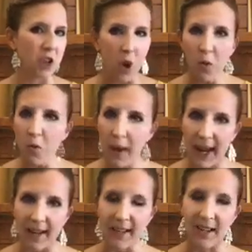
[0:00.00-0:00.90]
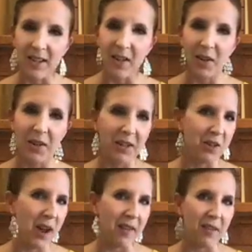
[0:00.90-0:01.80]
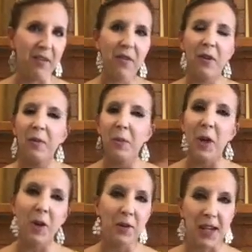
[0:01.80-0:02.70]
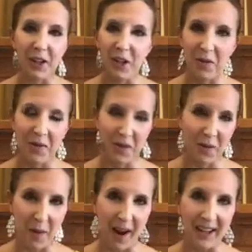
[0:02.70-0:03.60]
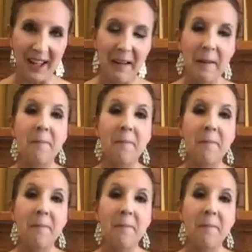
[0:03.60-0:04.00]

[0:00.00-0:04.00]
Don't wait until you have a full-blown issue in your body.